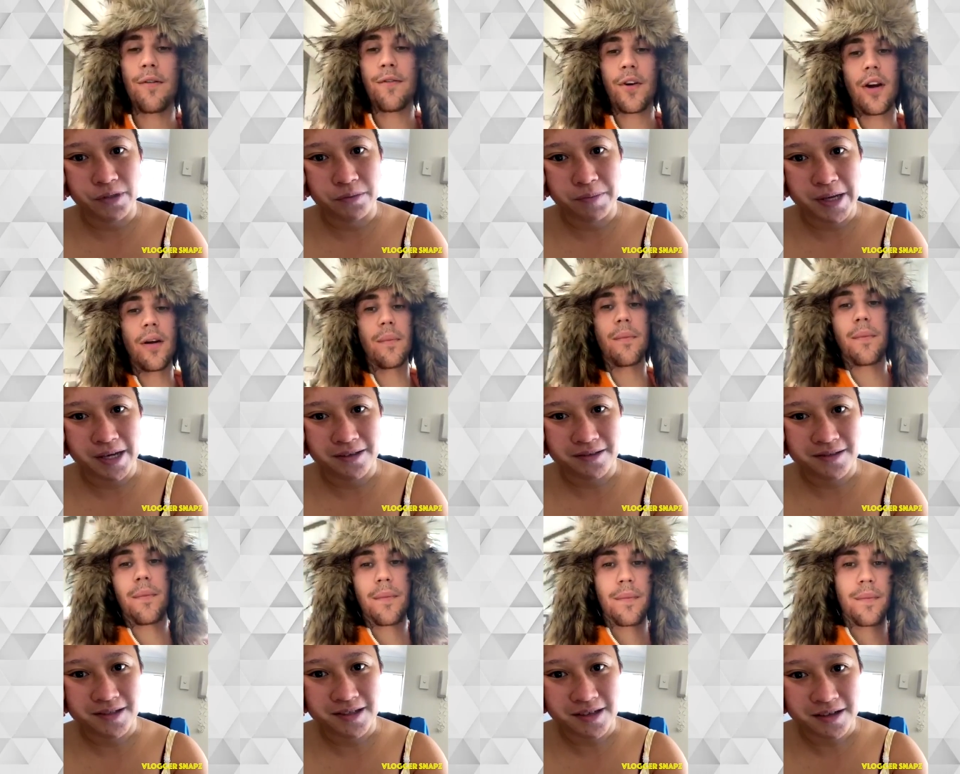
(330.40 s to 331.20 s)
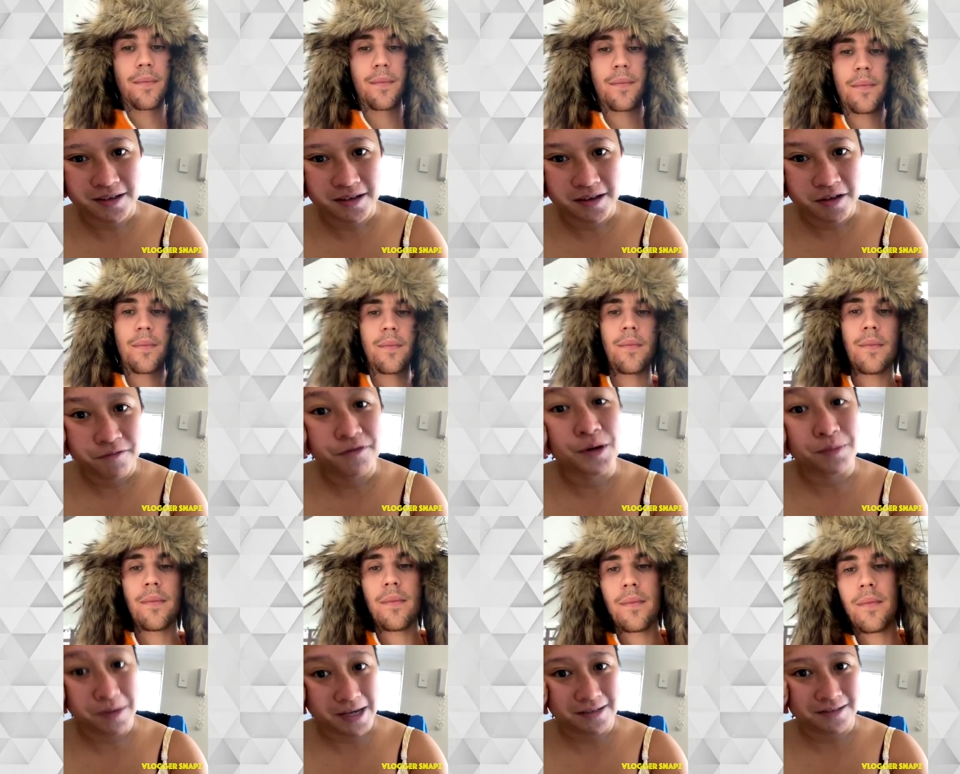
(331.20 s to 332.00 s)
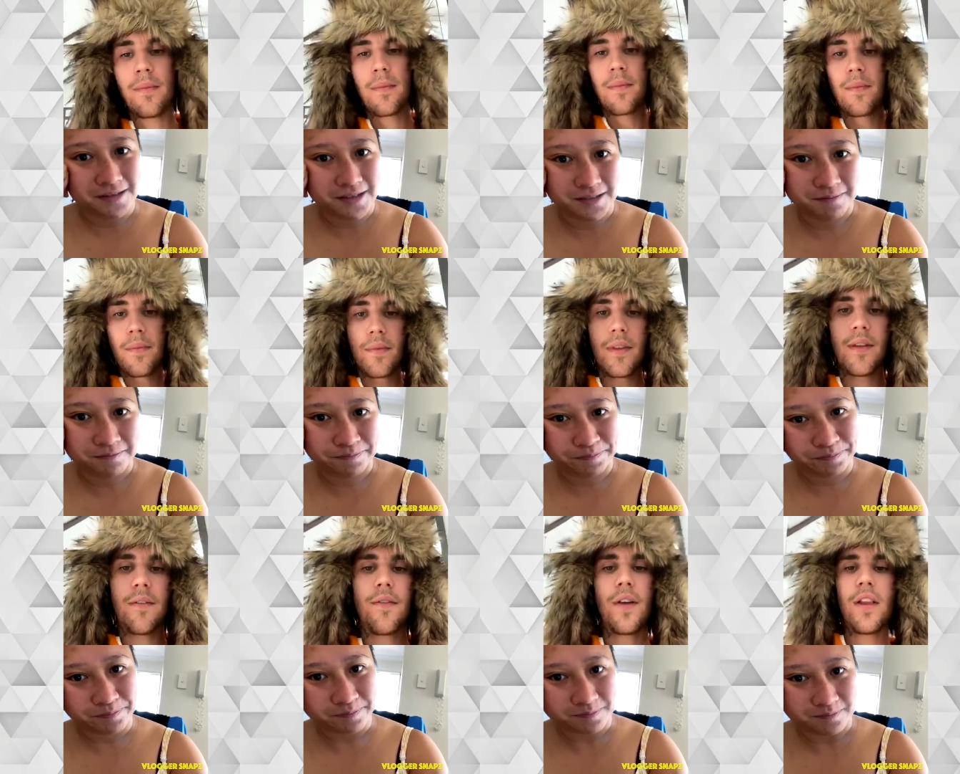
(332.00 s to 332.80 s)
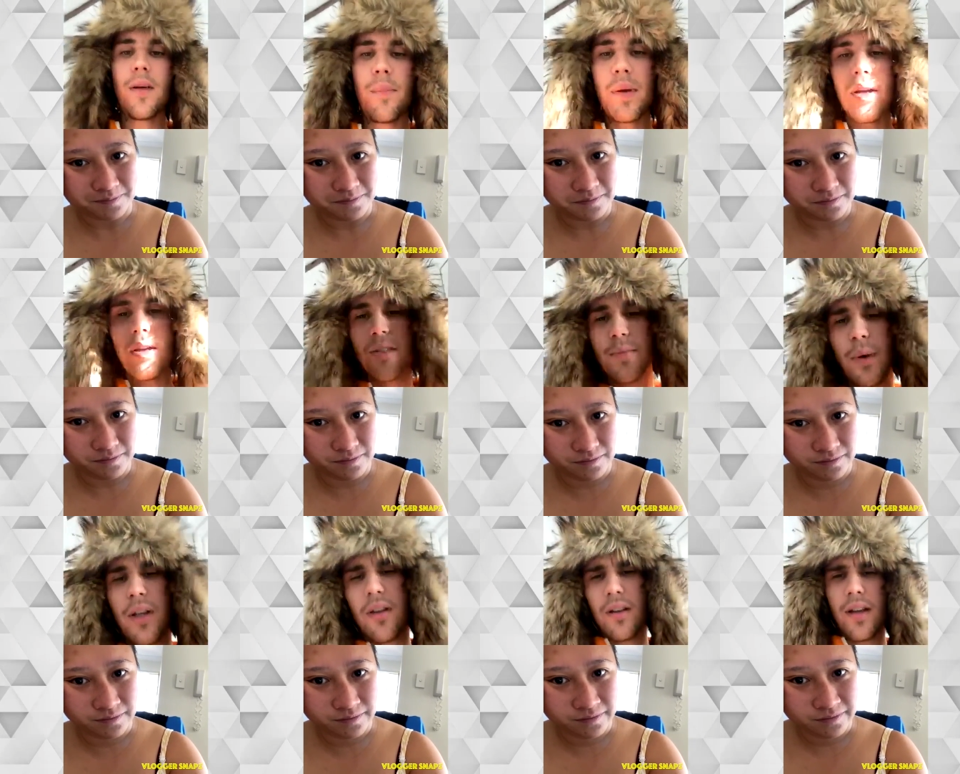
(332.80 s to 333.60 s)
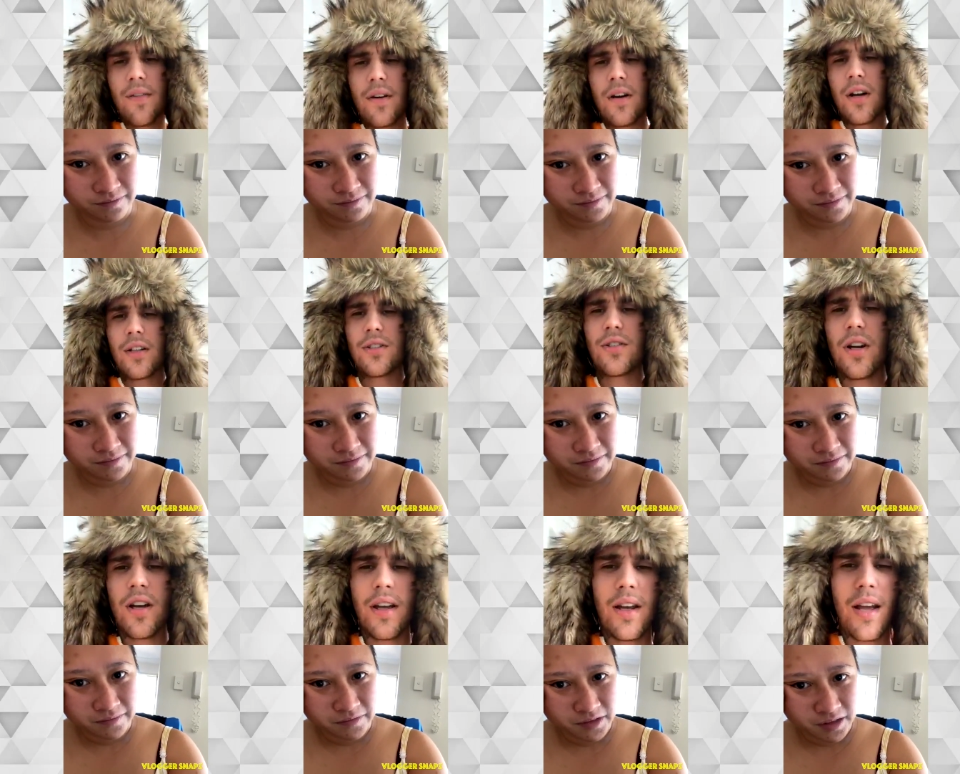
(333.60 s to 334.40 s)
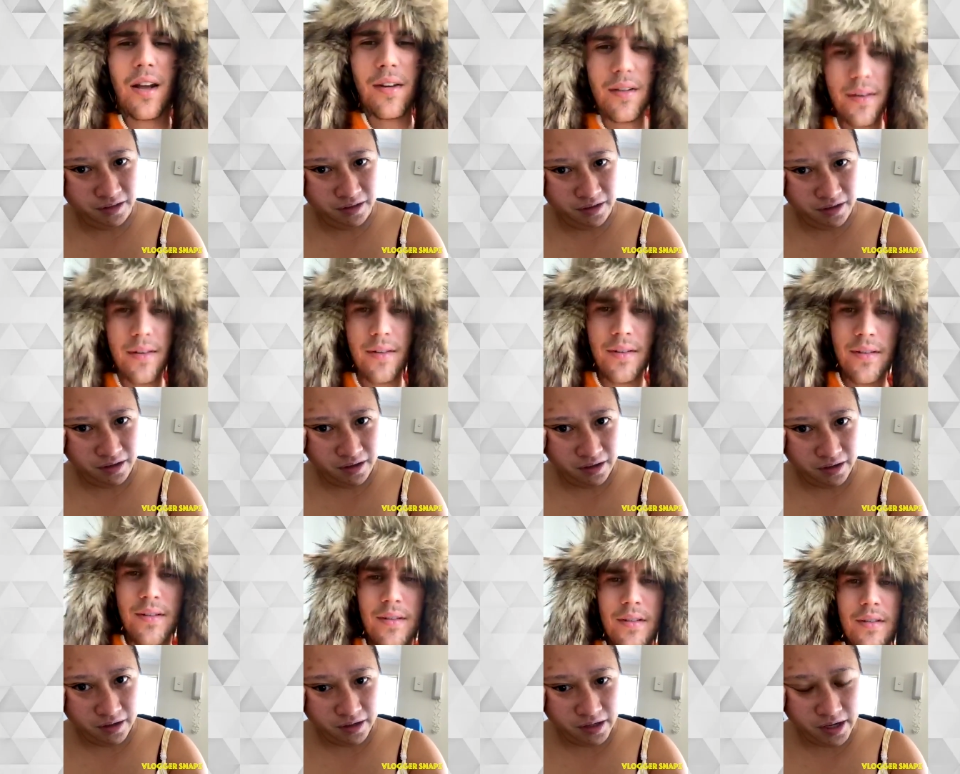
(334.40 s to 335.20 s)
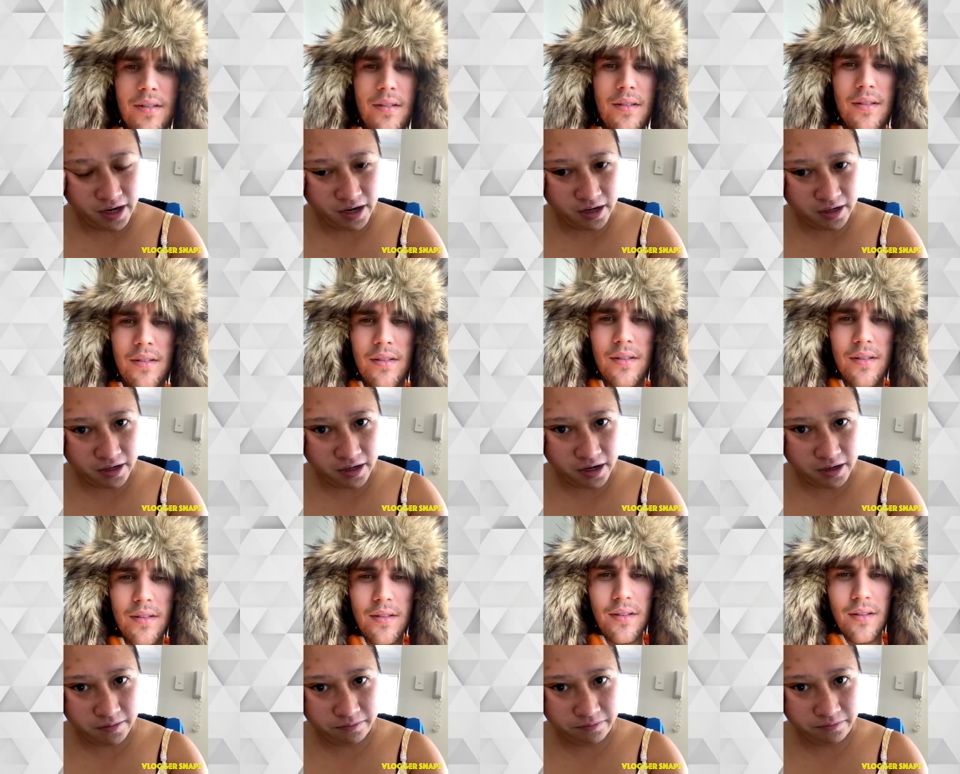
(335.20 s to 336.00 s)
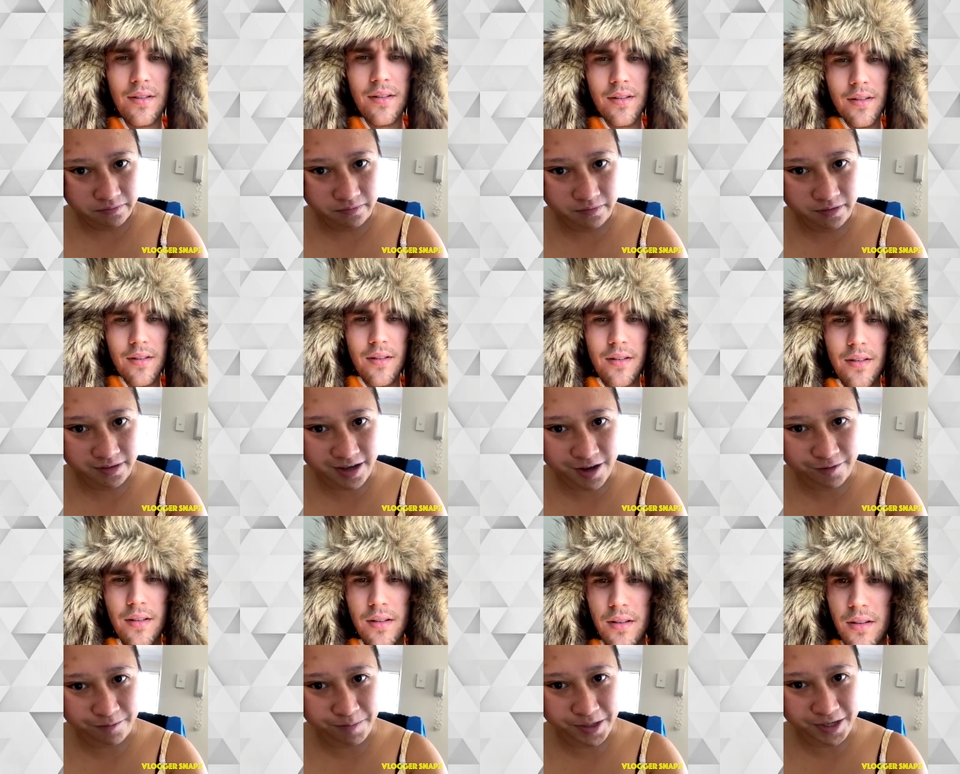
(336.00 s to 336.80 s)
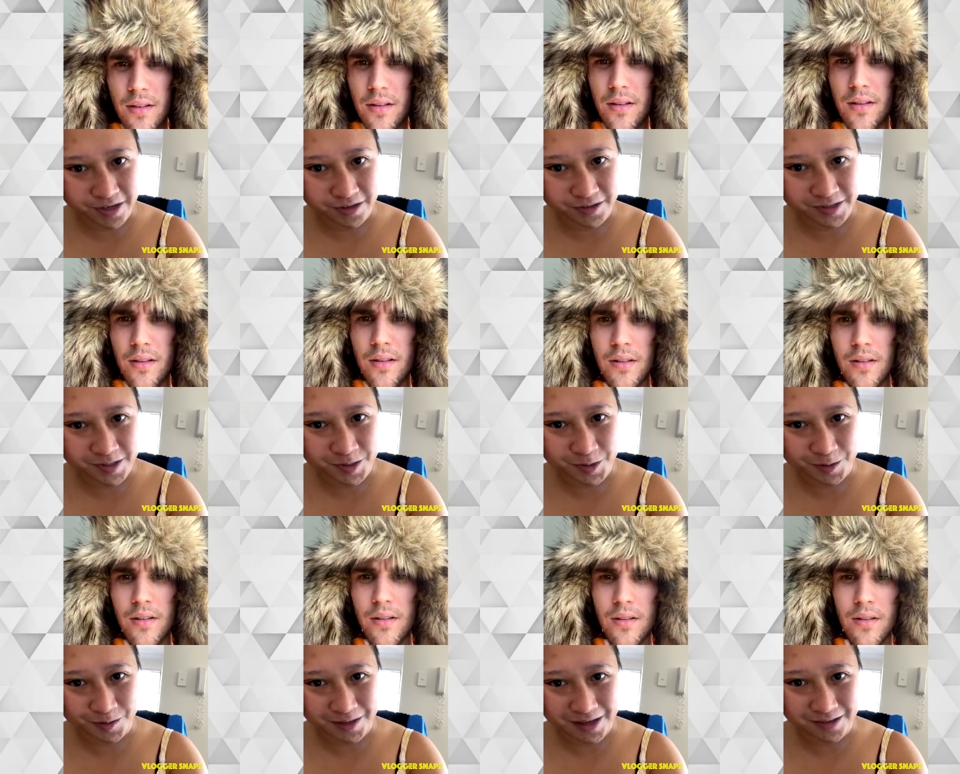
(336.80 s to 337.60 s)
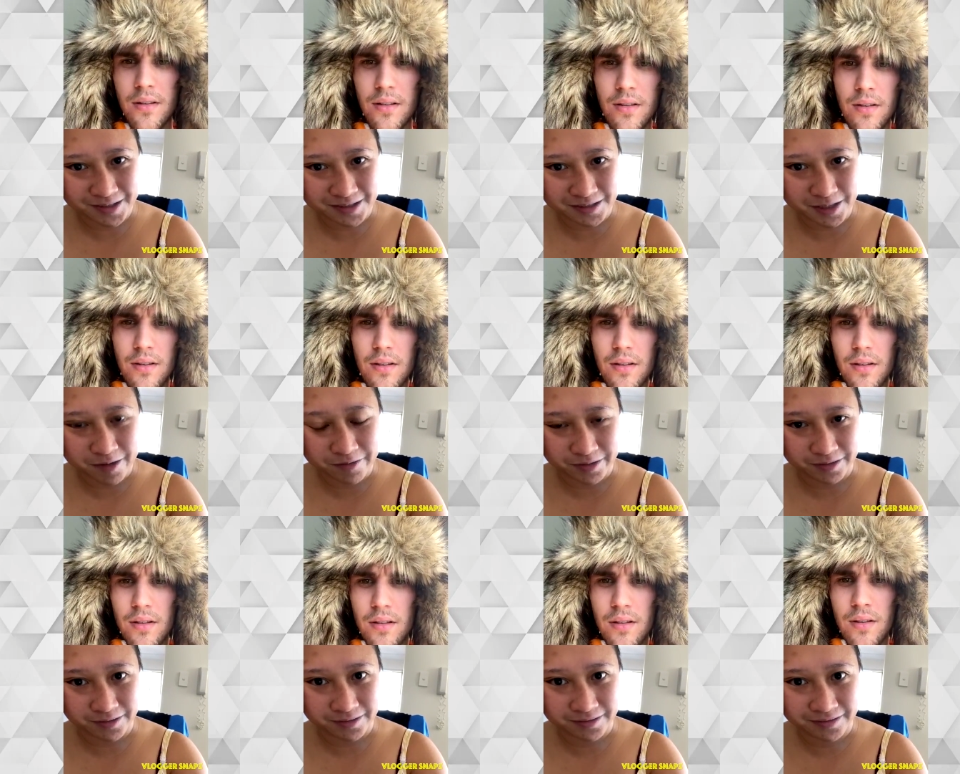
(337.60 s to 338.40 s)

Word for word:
Speaker 1: from? Philippines.
Speaker 2: Philippines, but you're living in Australia now.
Speaker 1: Yeah, um, have been here since 2011.